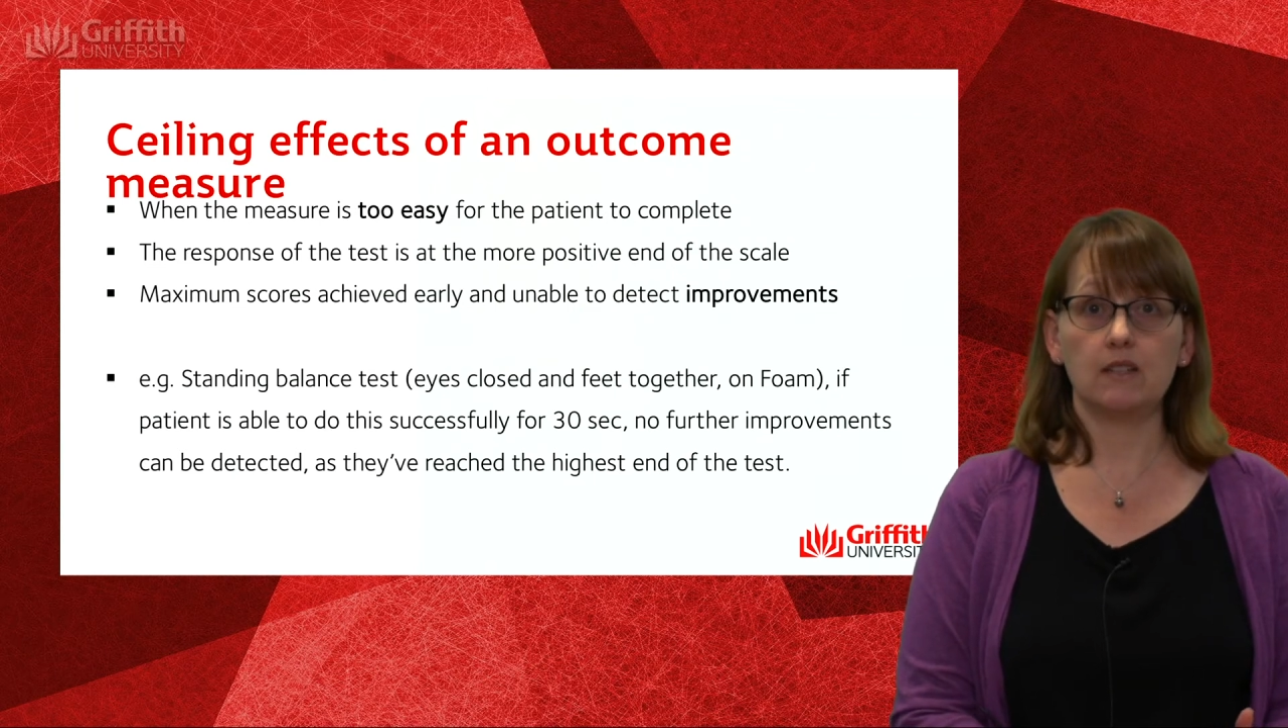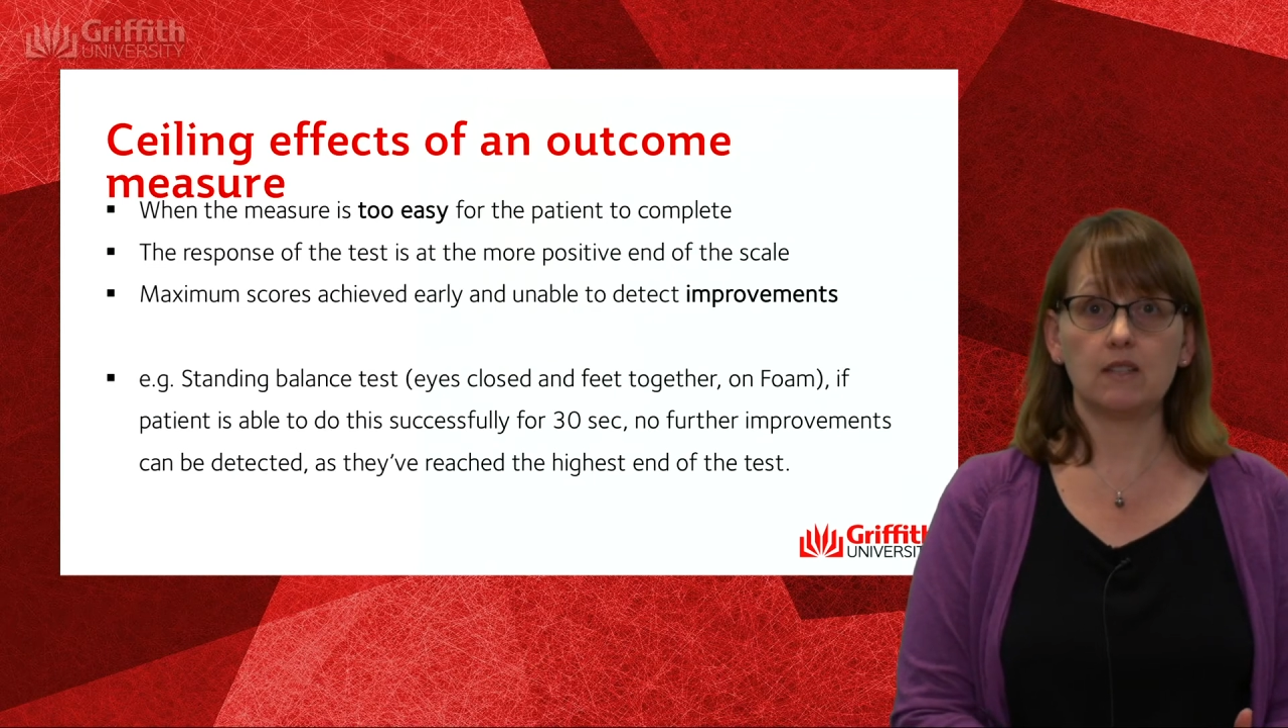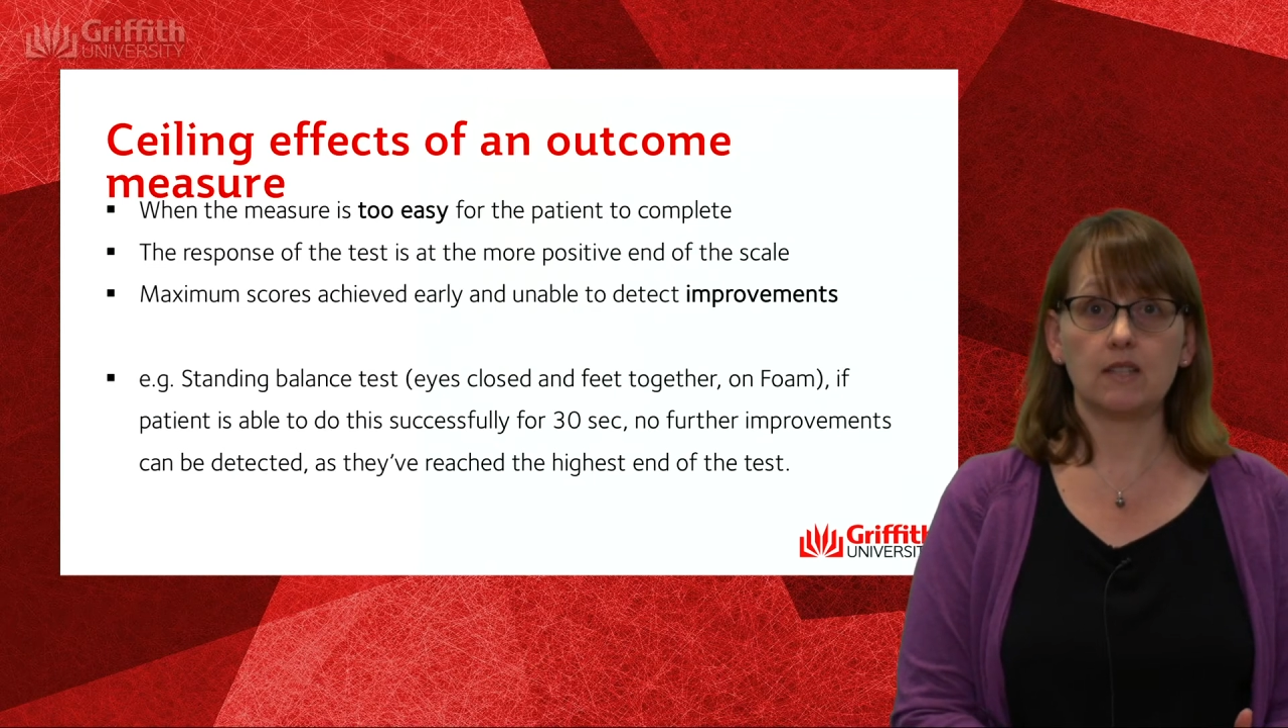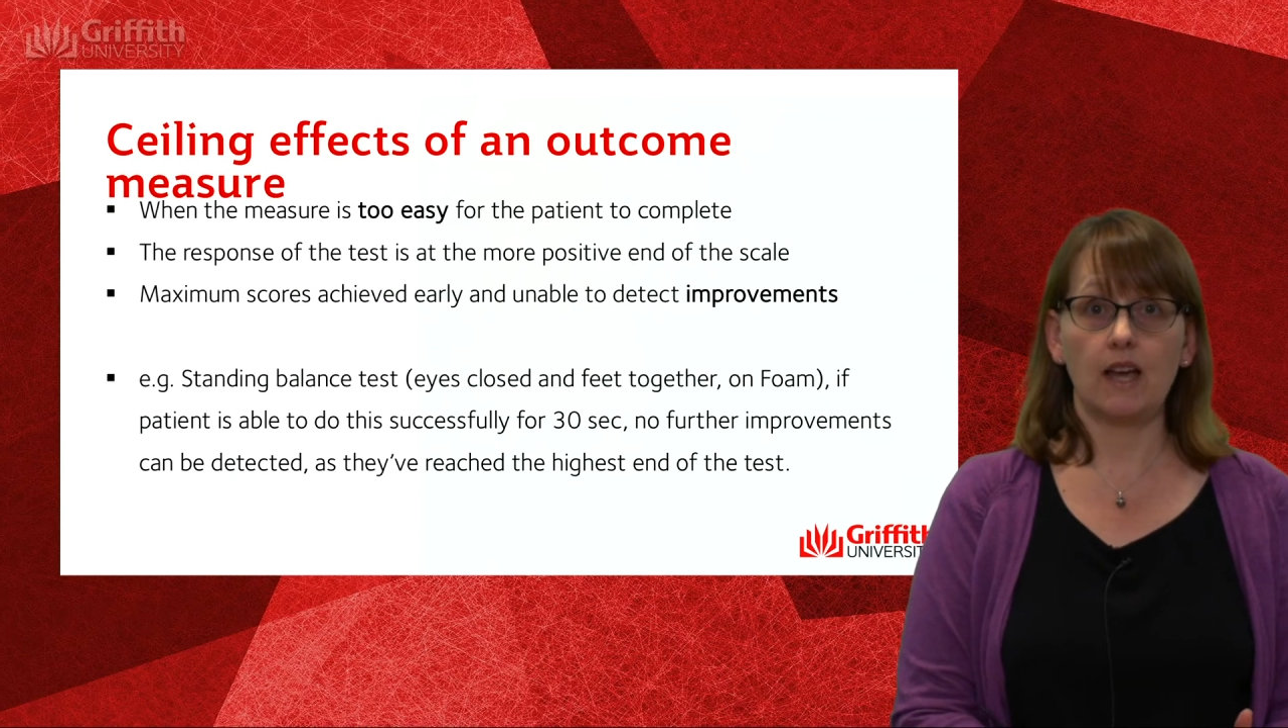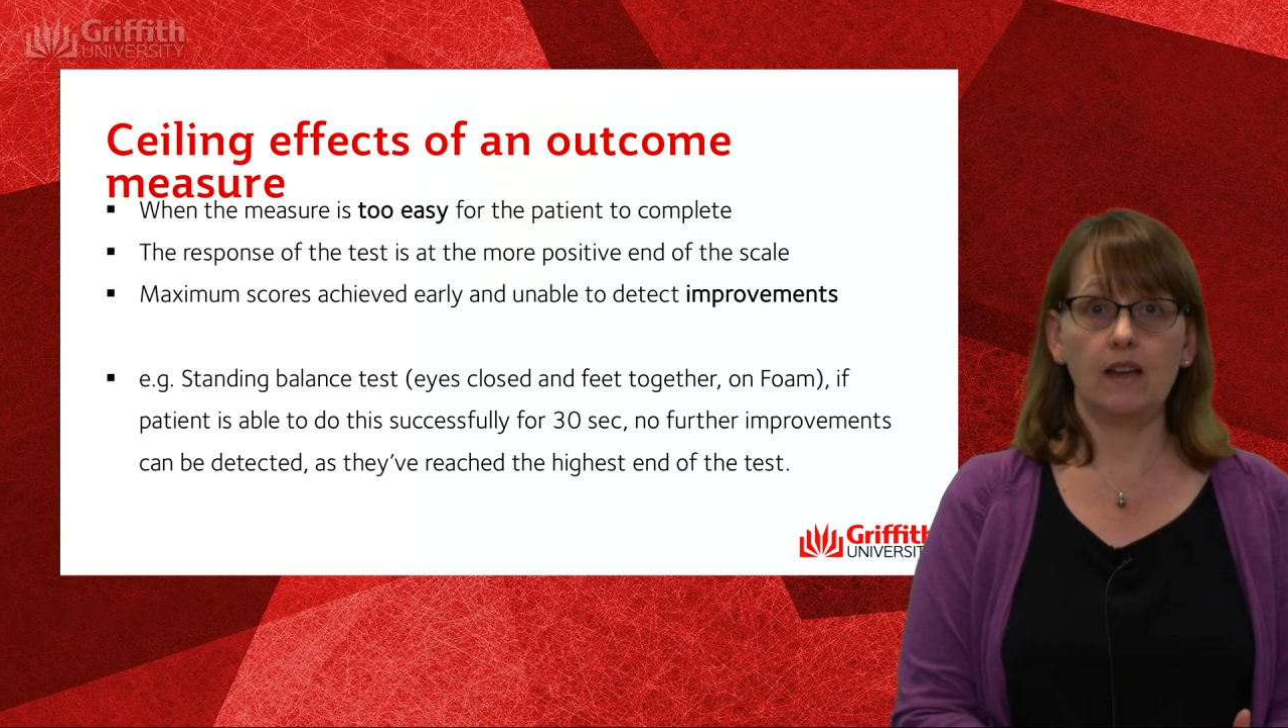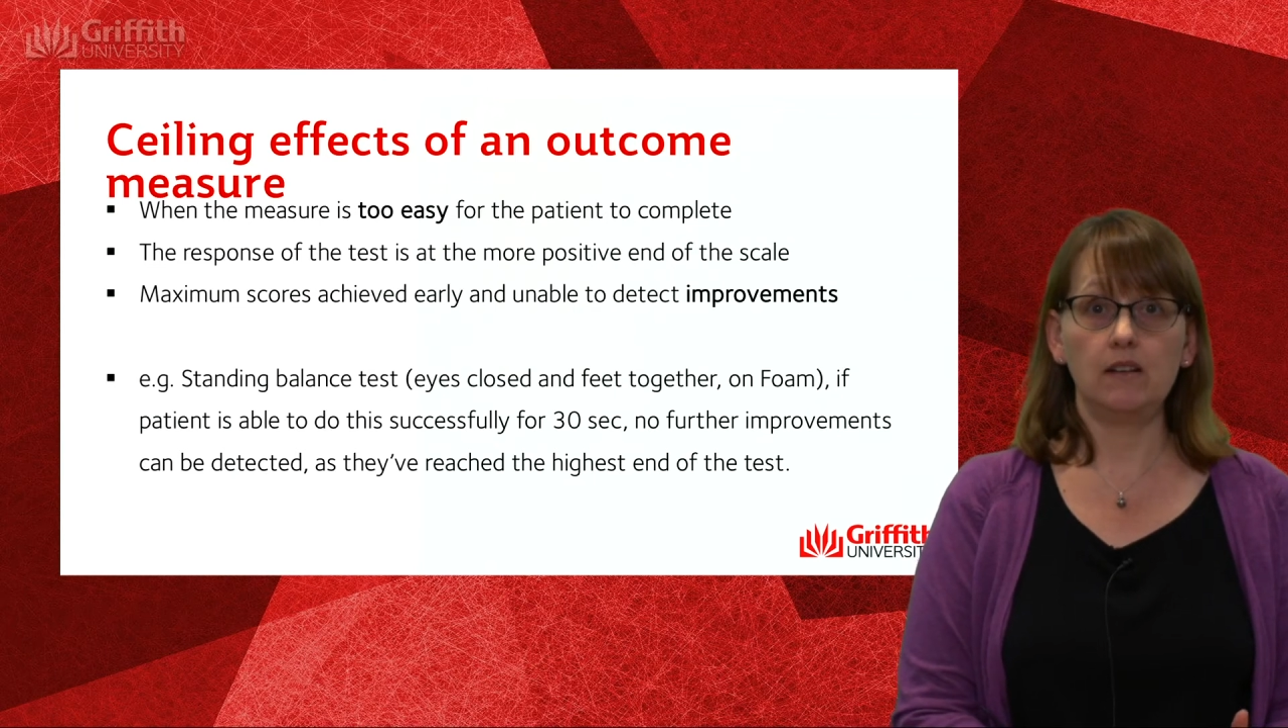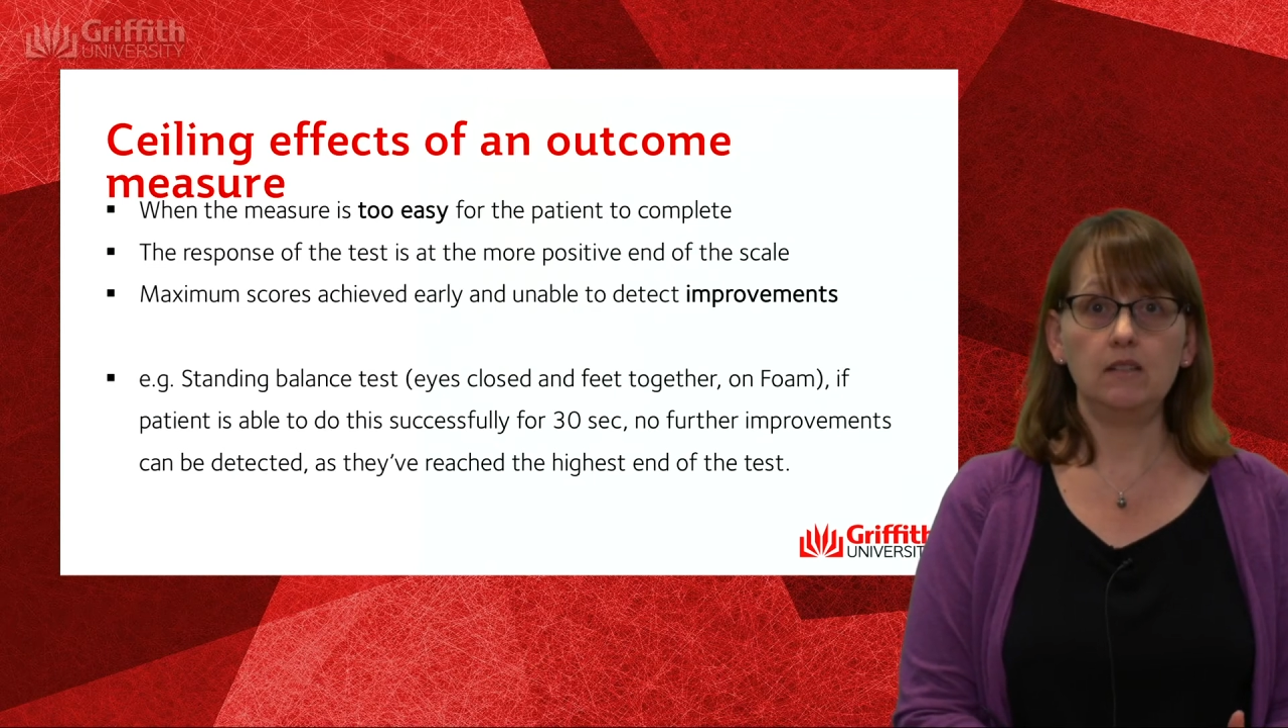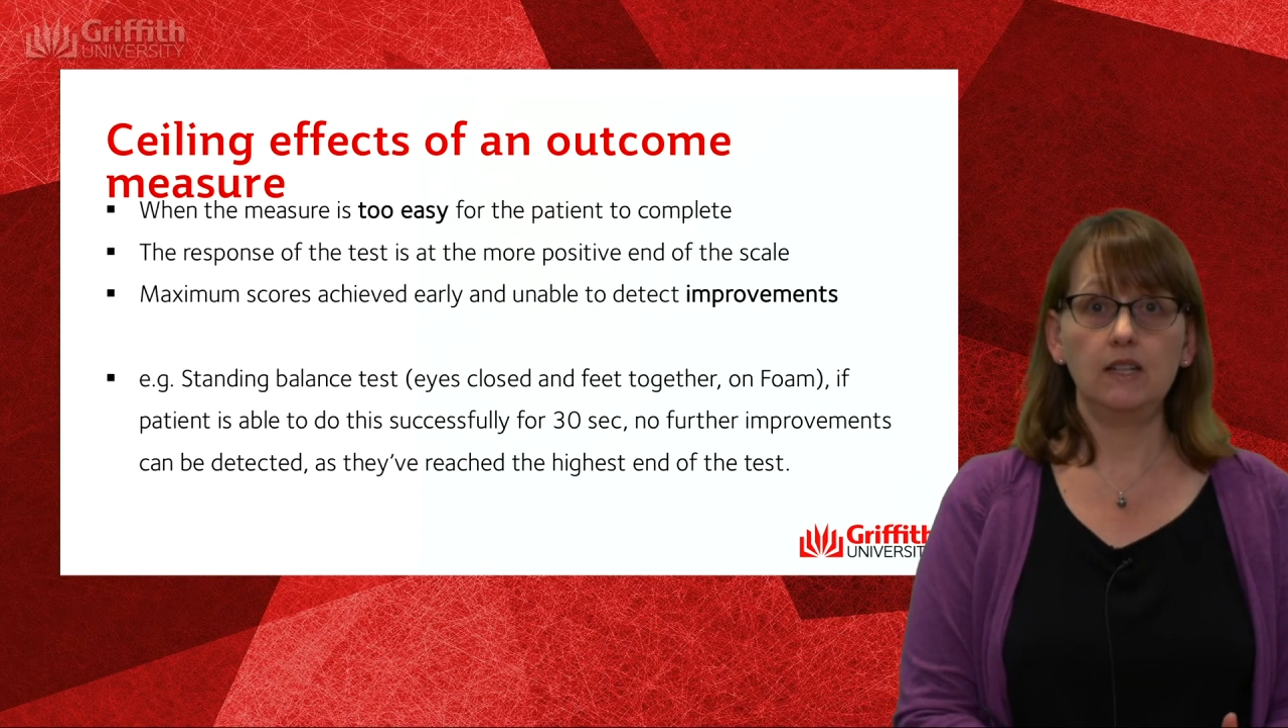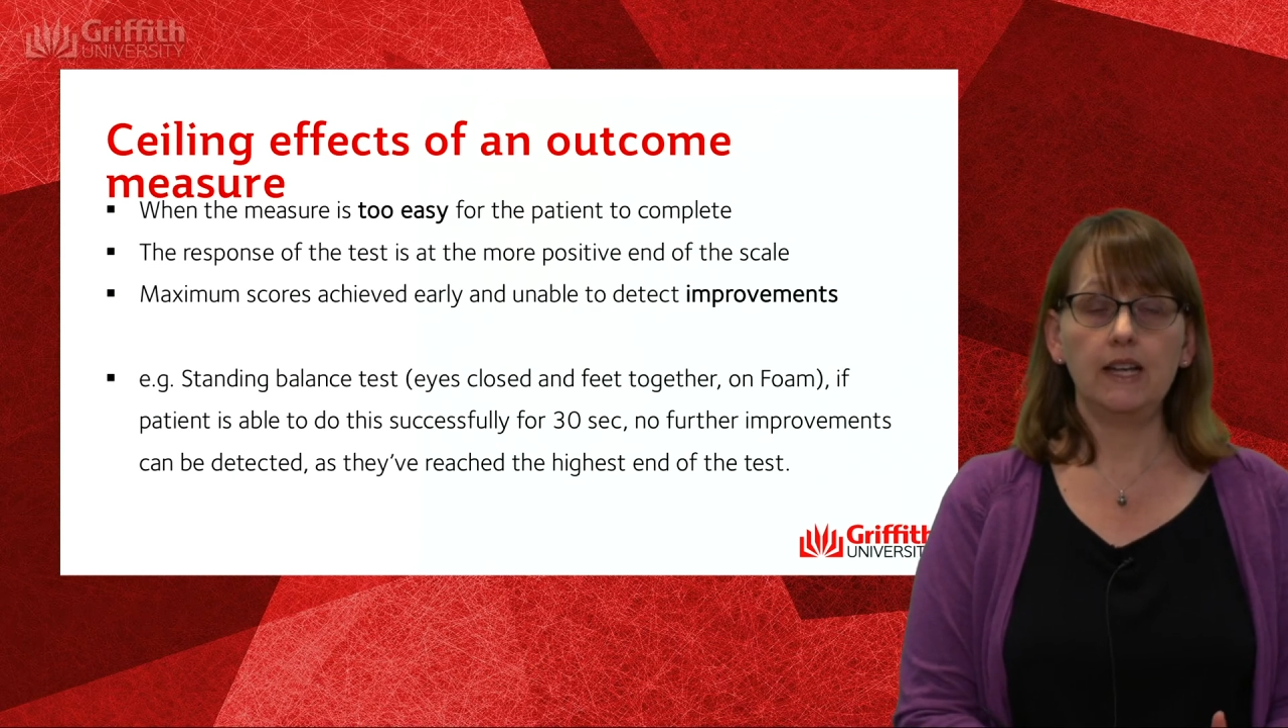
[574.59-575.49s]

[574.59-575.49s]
of the scale,